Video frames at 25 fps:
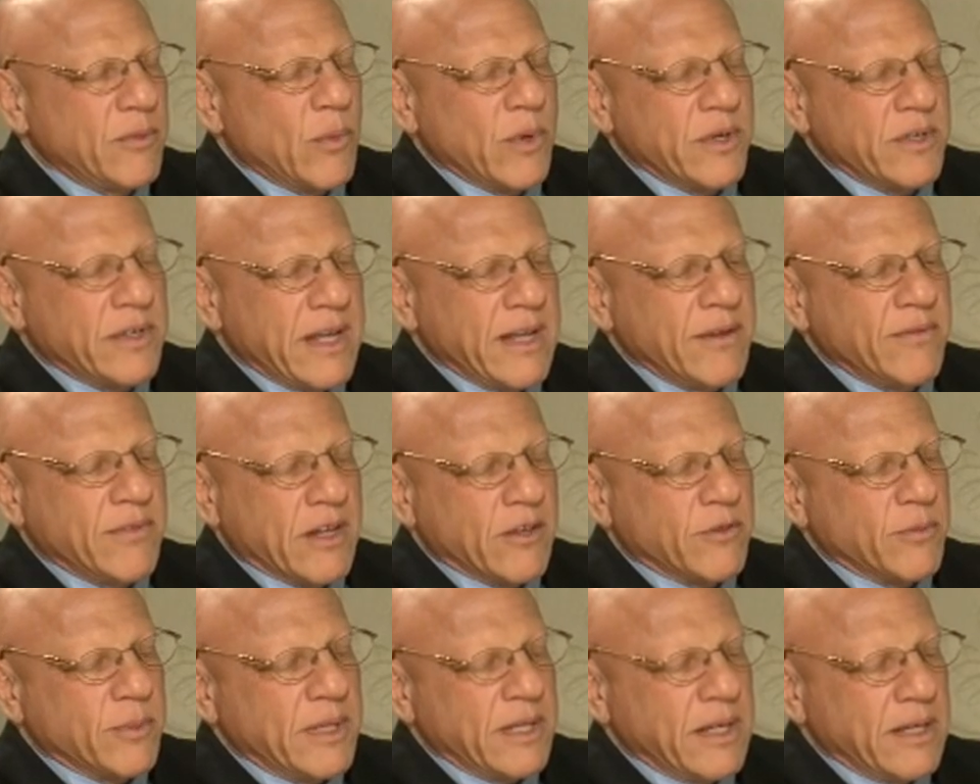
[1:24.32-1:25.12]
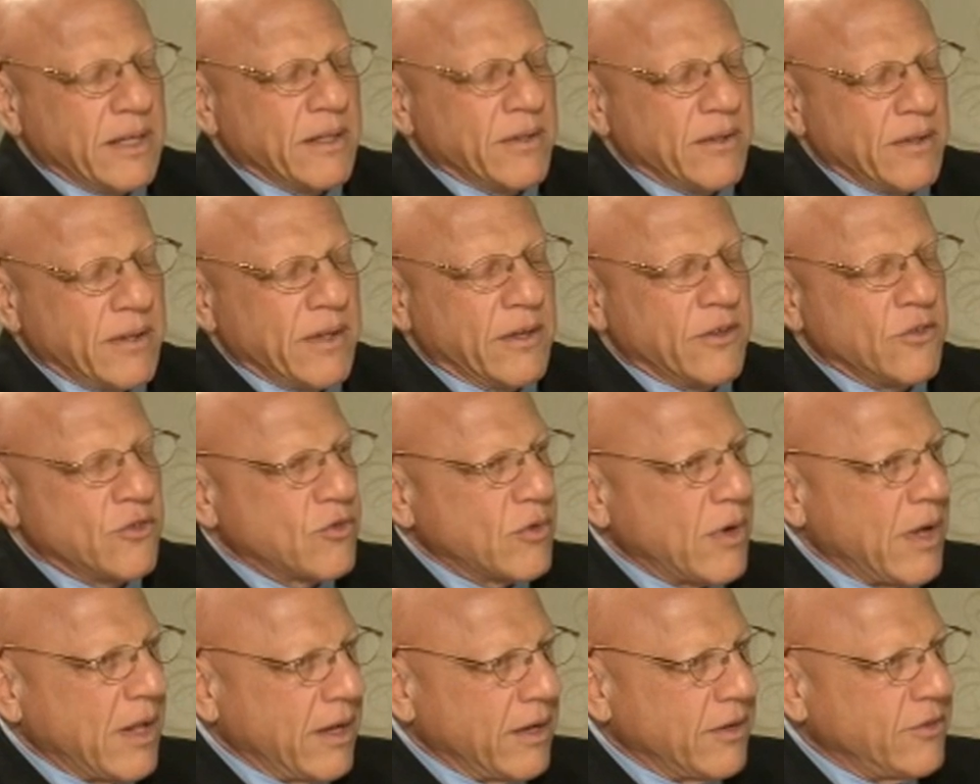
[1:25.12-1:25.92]
what Dave tells me, in
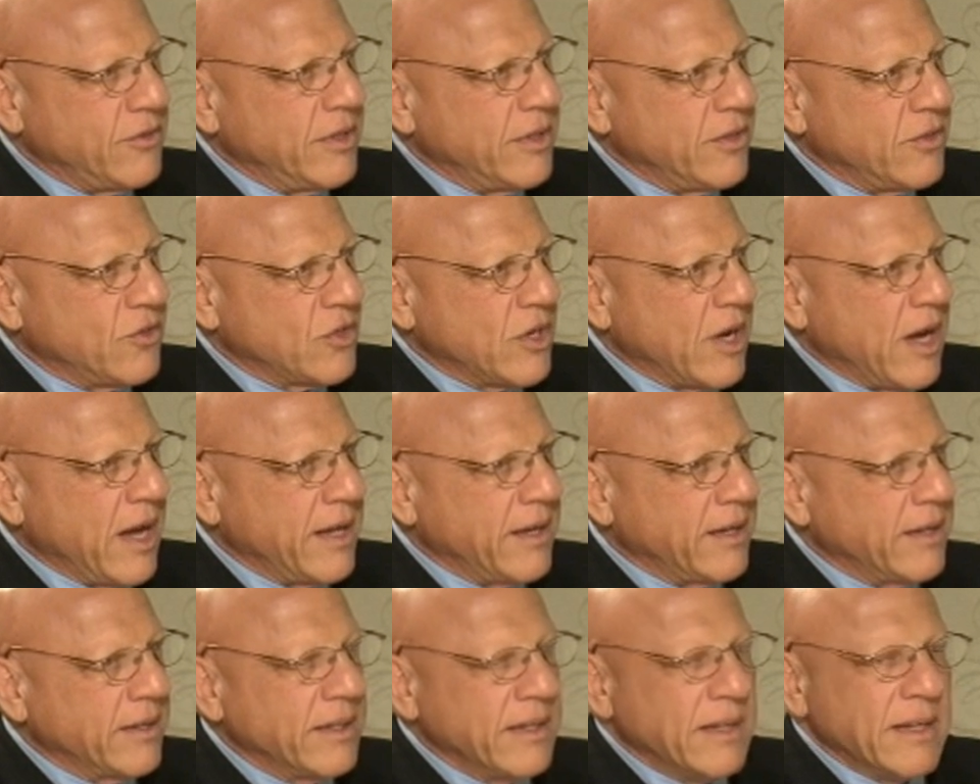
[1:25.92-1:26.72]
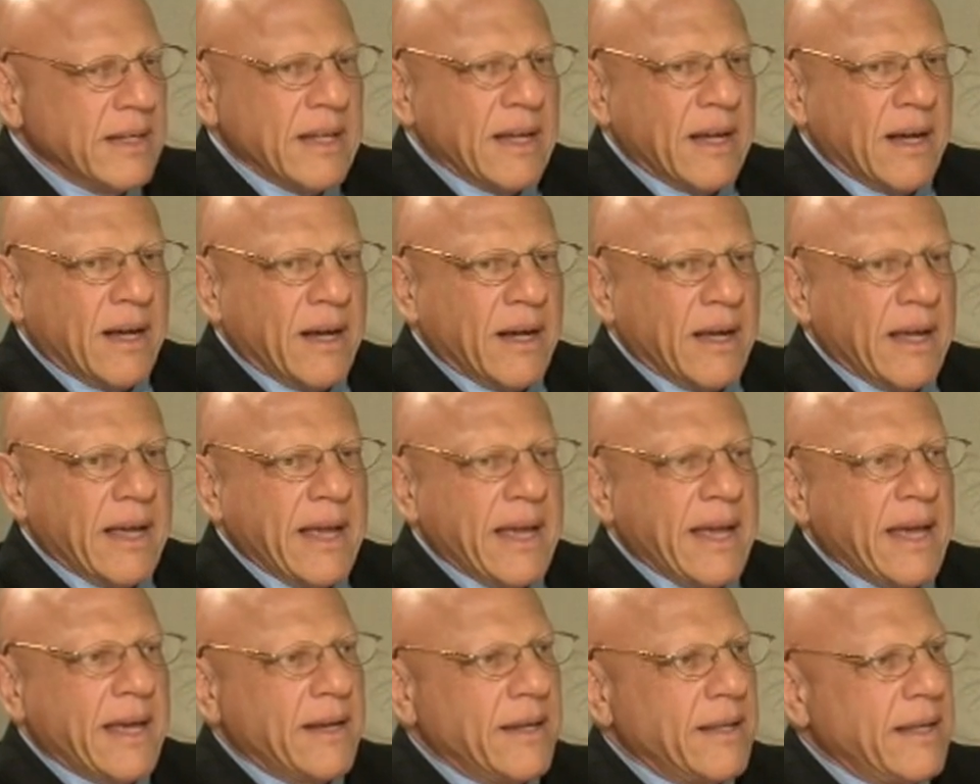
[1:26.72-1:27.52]
astrology in China,
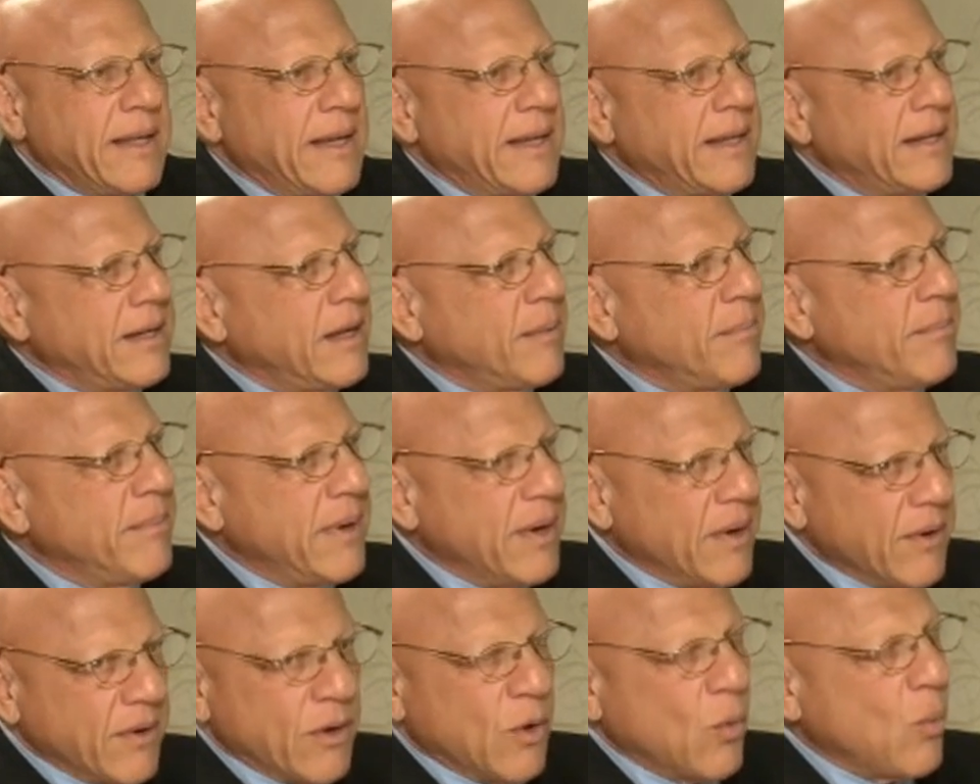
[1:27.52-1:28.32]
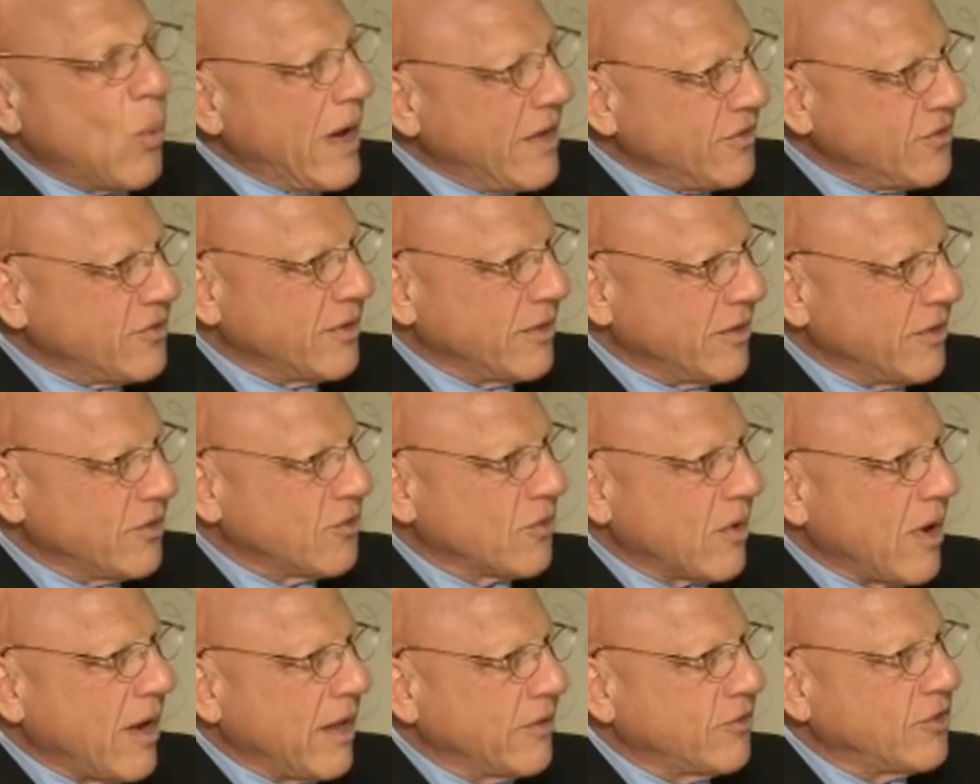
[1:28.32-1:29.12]
and Western
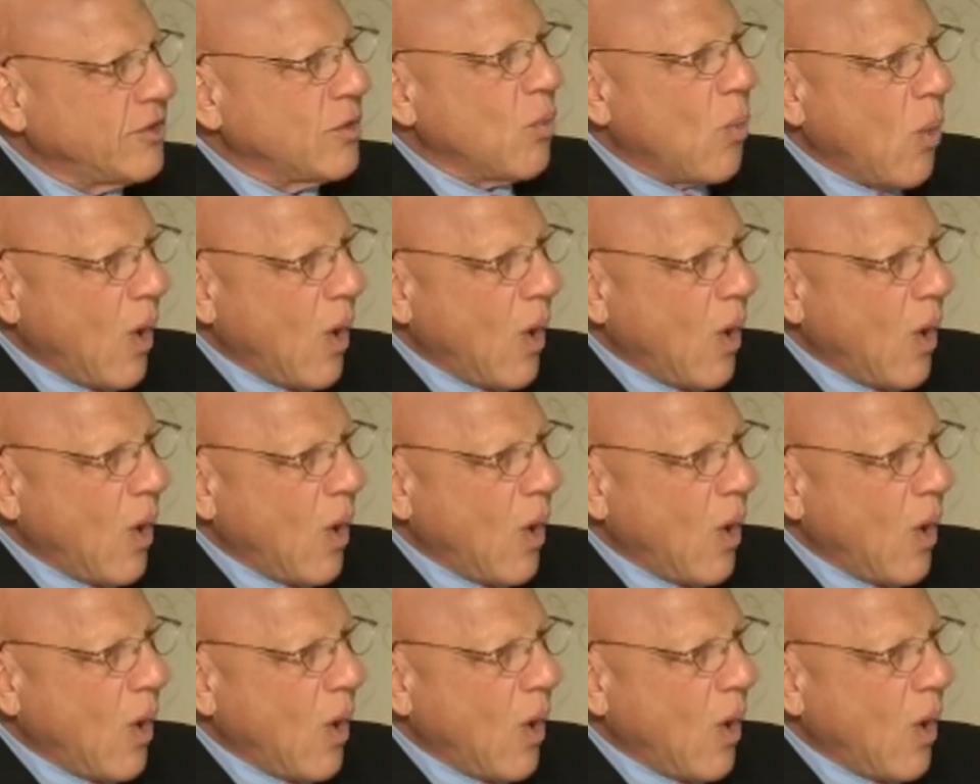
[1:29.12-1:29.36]
astrology.